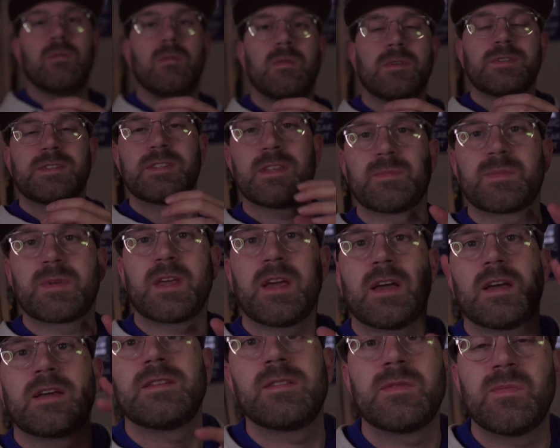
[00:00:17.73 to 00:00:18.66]
What's up
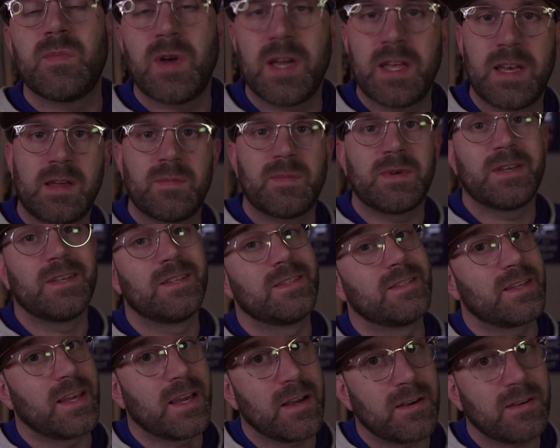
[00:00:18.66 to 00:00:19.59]
guys, my name
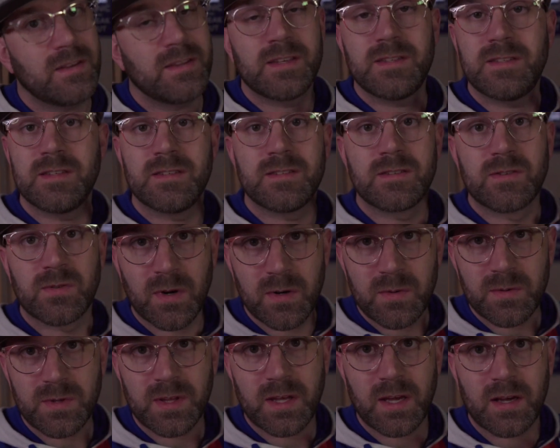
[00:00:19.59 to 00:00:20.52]
is Gary, this is
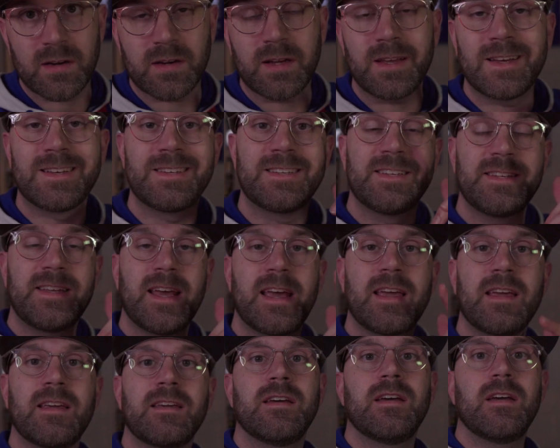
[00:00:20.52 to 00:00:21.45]
Grow with Gary, and
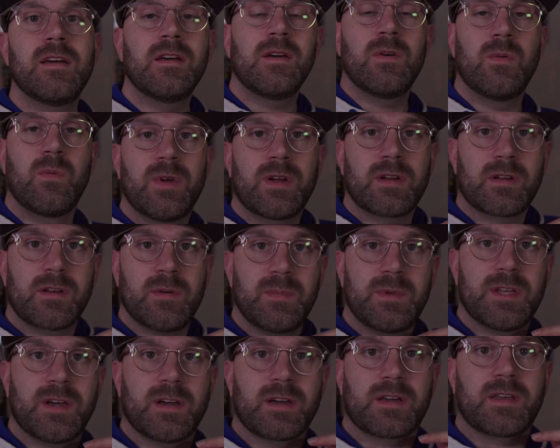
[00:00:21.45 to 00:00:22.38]
today we are going to
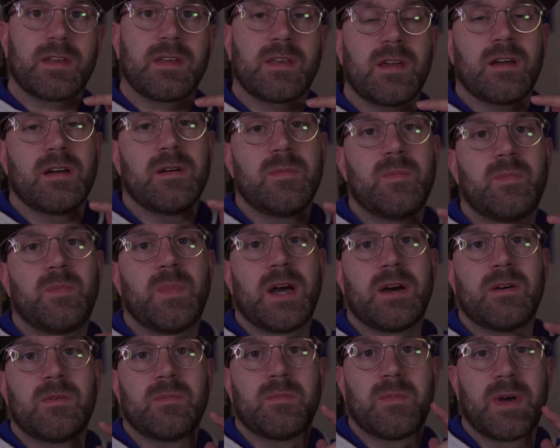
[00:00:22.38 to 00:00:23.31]
be talking
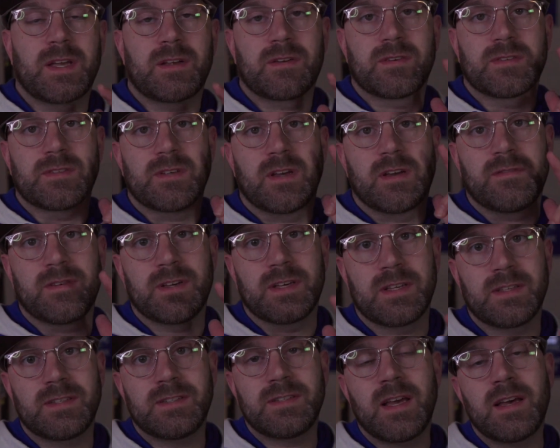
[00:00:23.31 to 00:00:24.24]
about Microsoft
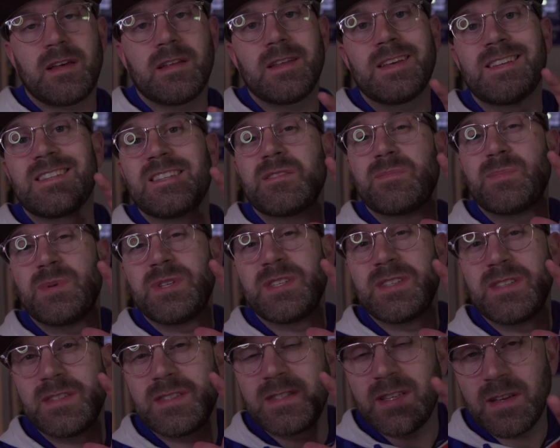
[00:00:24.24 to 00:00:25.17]
Excel and
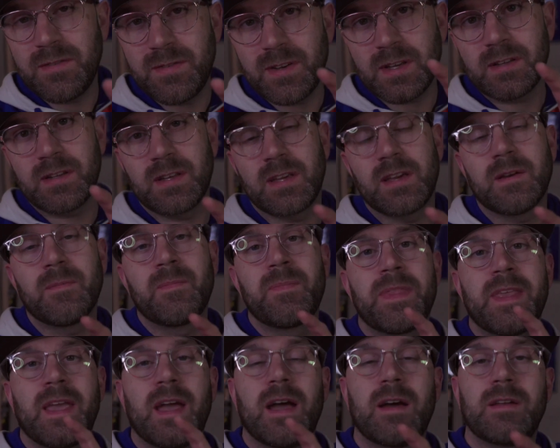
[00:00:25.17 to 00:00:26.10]
specifically
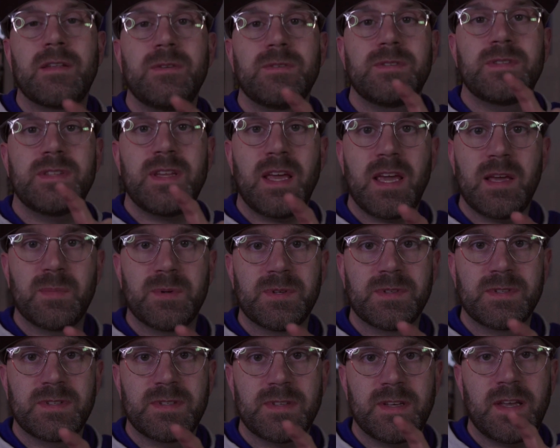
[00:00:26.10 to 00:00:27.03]
how to use
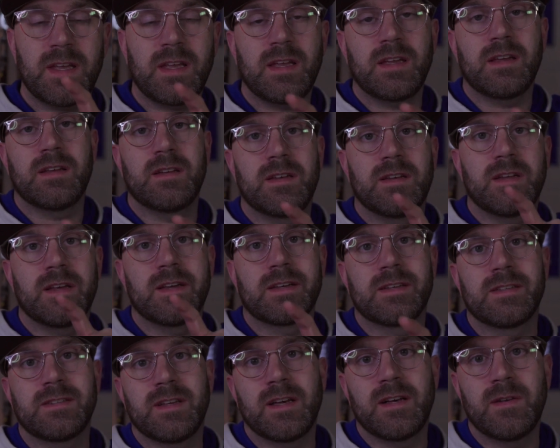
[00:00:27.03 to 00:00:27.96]
tables in
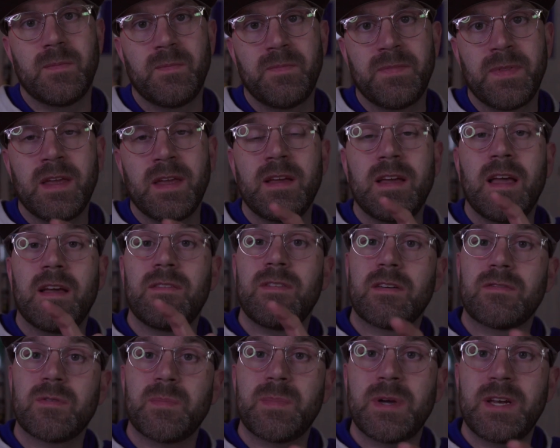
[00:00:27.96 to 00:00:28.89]
Excel. Have
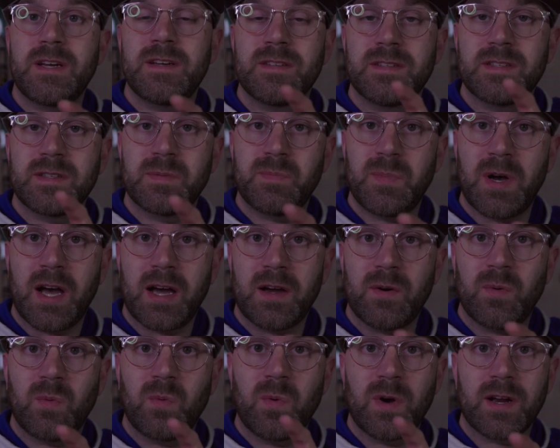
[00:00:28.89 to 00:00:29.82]
you ever been in a
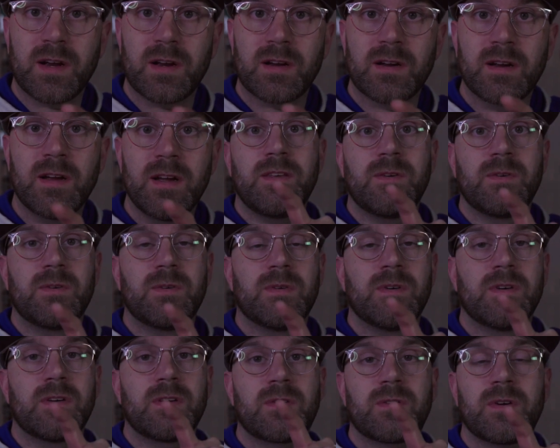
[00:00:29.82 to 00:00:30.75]
spot where you
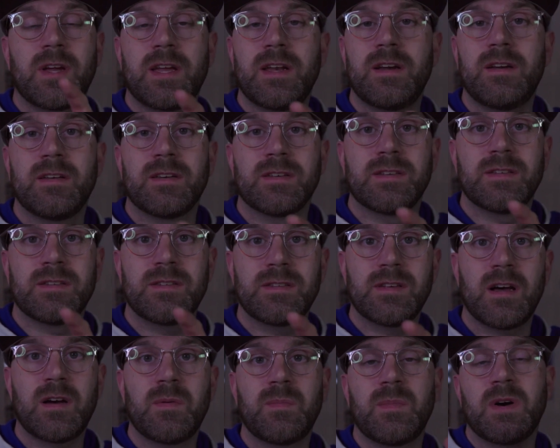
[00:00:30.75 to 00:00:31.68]
created a
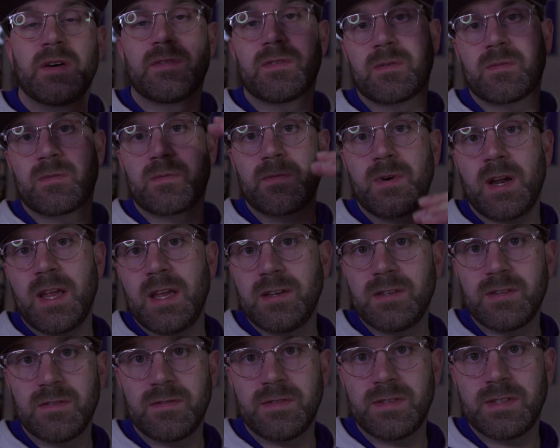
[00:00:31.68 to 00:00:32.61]
sum of a
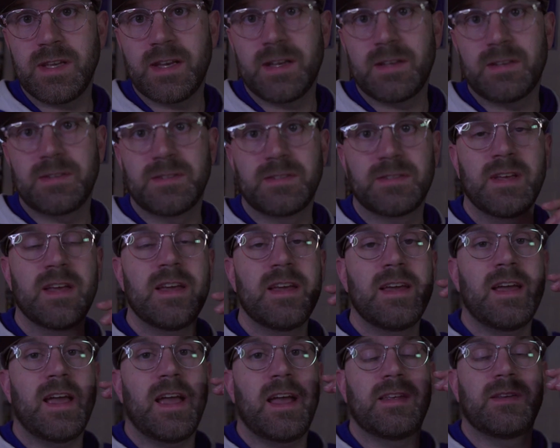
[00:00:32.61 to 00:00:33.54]
range of cells
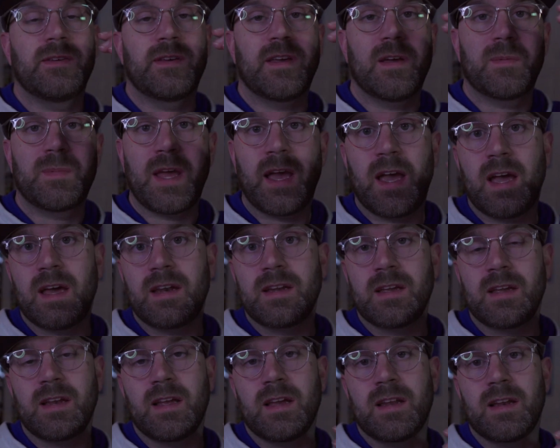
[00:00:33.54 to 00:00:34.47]
and you kept
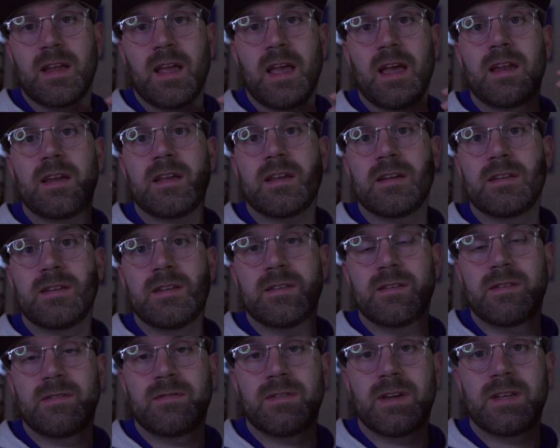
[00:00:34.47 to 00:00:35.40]
adding and adding
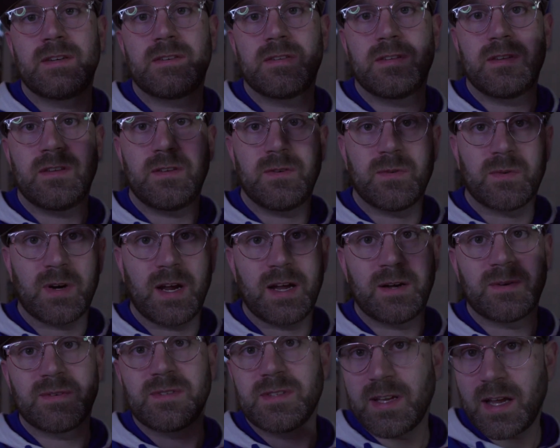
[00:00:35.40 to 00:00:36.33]
until eventually you were
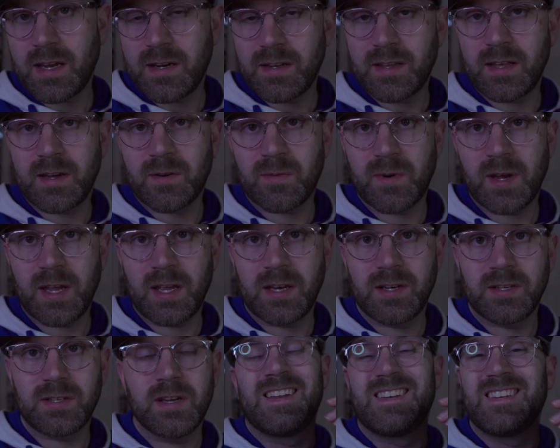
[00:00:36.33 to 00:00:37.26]
outside of that
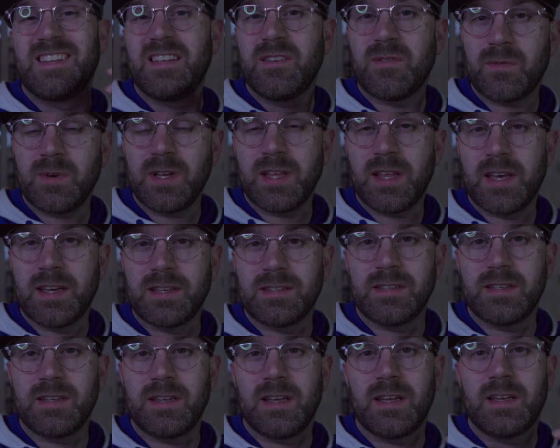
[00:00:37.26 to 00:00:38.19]
range and didn't
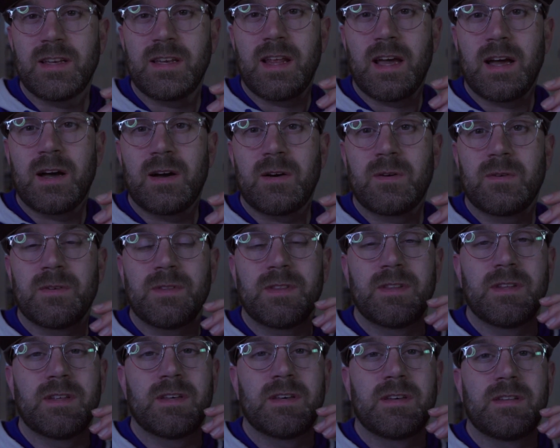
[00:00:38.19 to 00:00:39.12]
realize it, and now
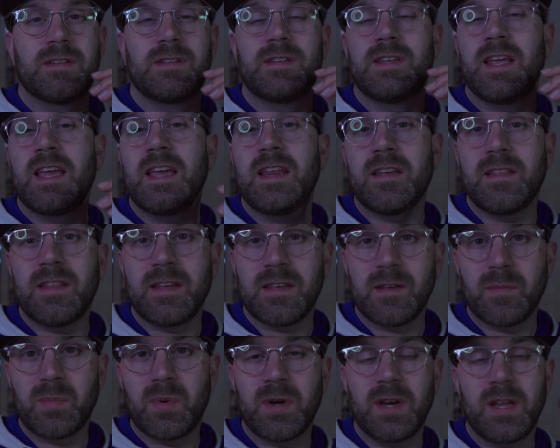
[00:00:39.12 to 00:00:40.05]
the data that
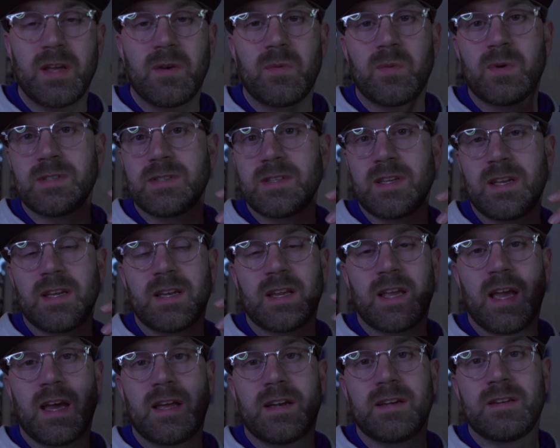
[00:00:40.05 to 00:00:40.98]
you put in wasn't
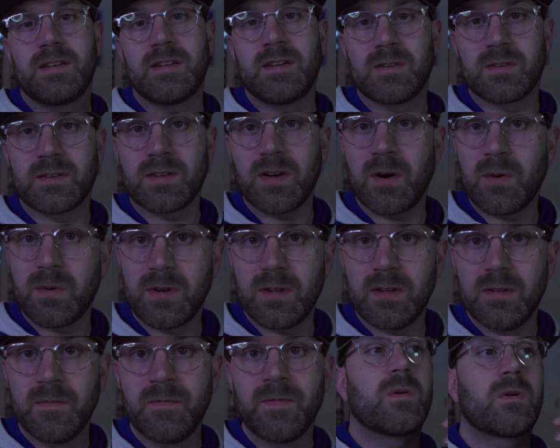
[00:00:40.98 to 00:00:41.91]
getting added to your
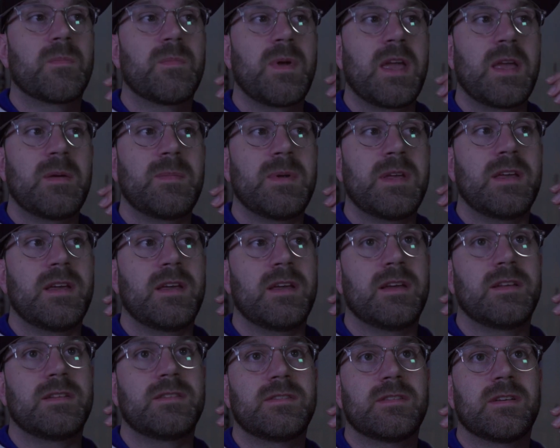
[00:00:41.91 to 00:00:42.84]
total, or maybe
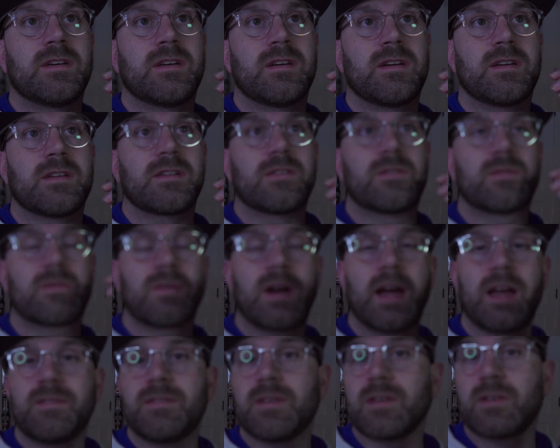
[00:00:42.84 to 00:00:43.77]
it's a
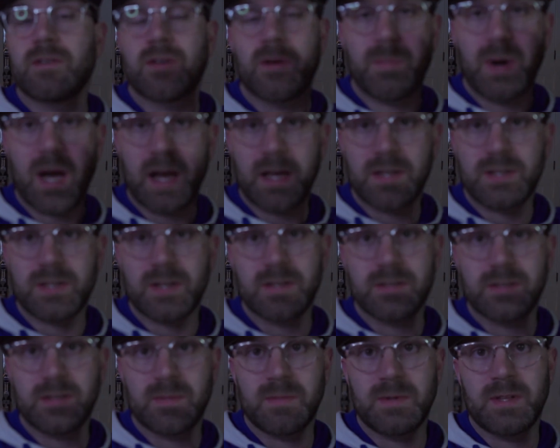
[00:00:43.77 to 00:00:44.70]
graphic or a pie
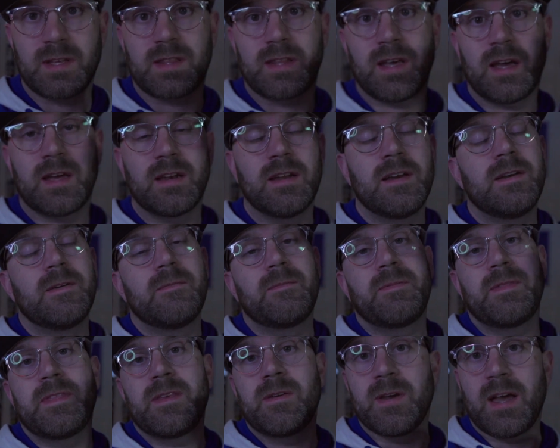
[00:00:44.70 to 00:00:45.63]
chart, something like that,
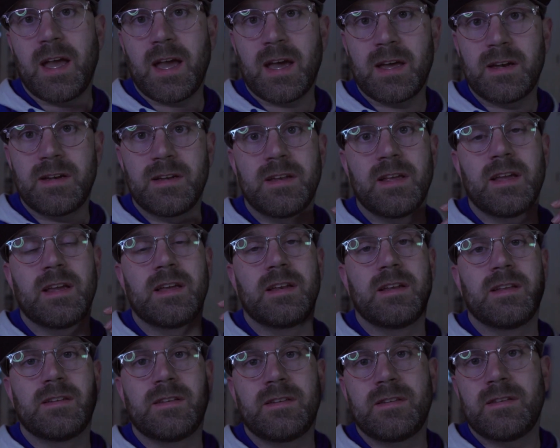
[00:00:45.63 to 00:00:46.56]
you added and
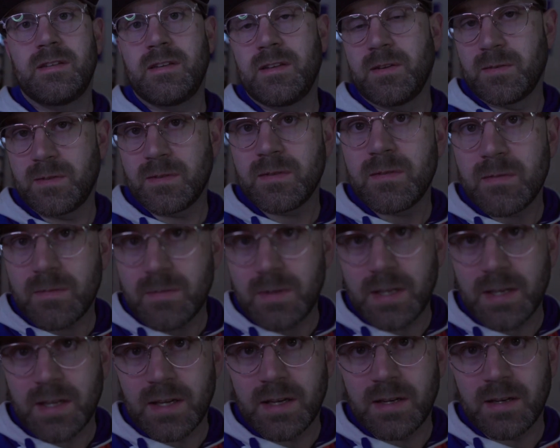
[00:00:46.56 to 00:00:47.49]
it
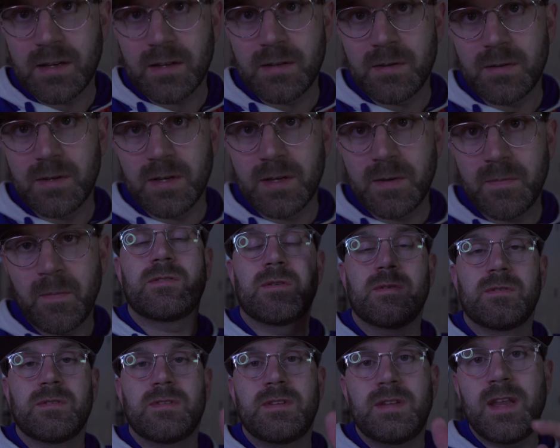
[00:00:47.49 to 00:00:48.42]
didn't get included.
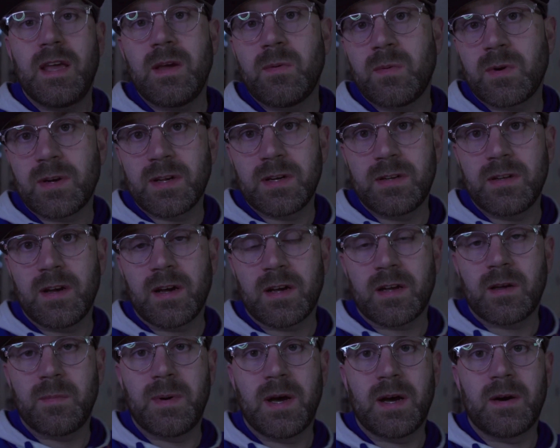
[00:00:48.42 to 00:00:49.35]
So today we're going to
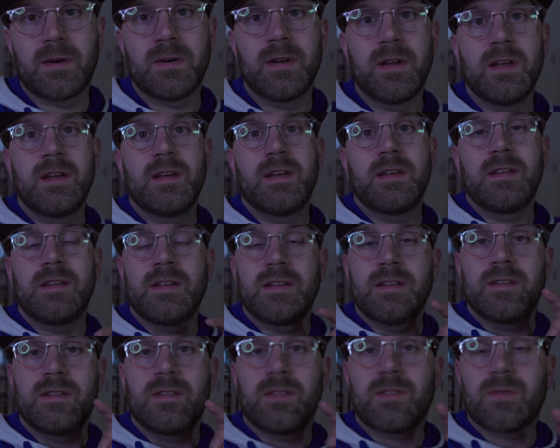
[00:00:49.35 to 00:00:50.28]
talk about
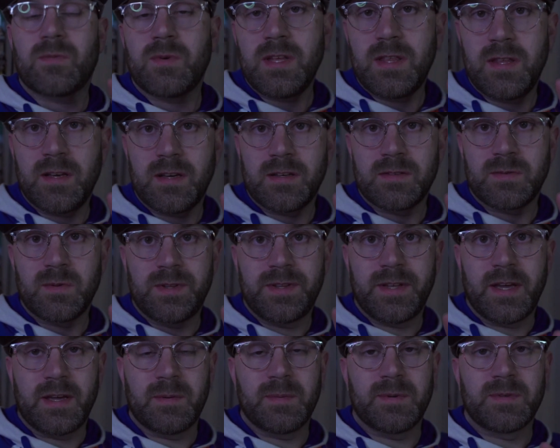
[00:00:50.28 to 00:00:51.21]
three things with
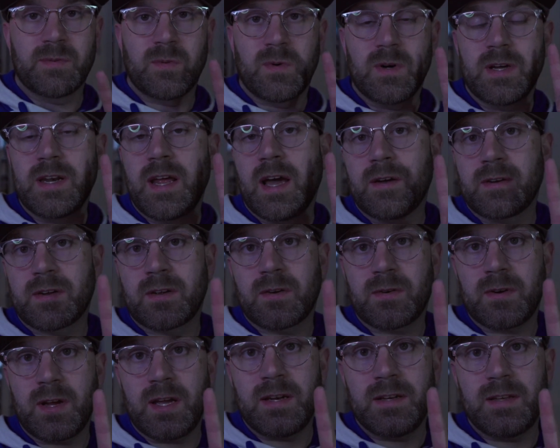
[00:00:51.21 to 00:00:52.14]
tables. One, how to
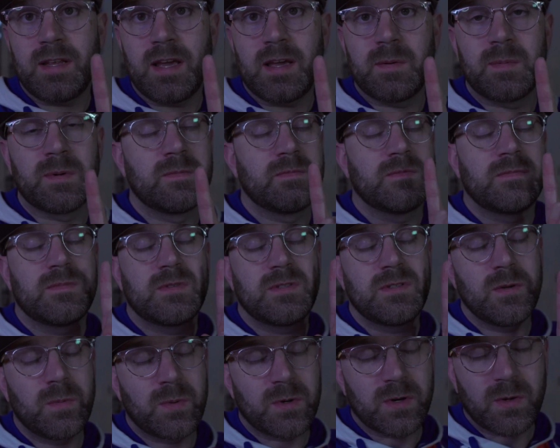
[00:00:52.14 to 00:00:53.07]
create a table,
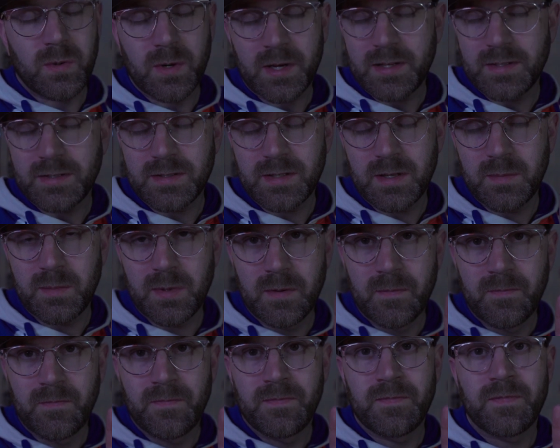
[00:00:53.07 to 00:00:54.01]
super quick and simple.